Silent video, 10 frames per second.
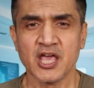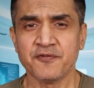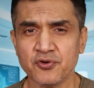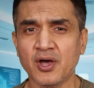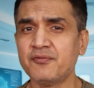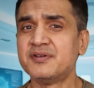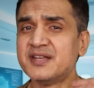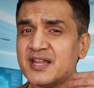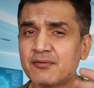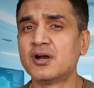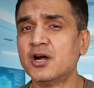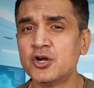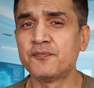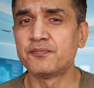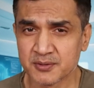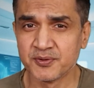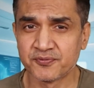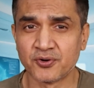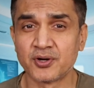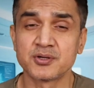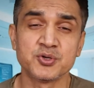If you have never heard of it before,